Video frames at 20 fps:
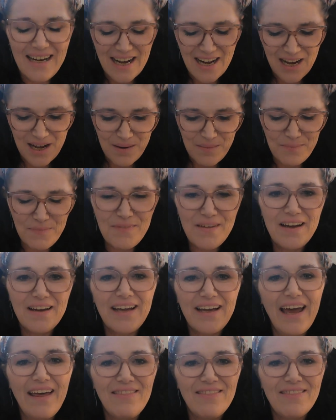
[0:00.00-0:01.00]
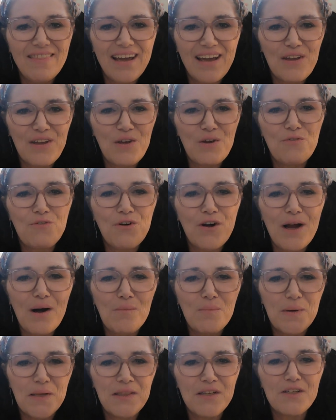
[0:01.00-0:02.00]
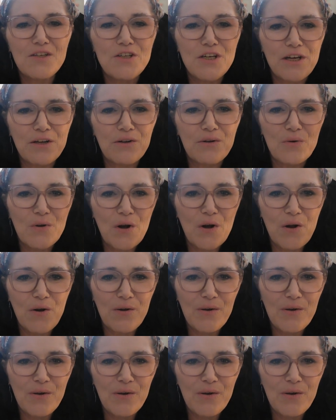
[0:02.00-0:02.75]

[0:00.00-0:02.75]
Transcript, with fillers: Um, again, thank you for helping the channel grow.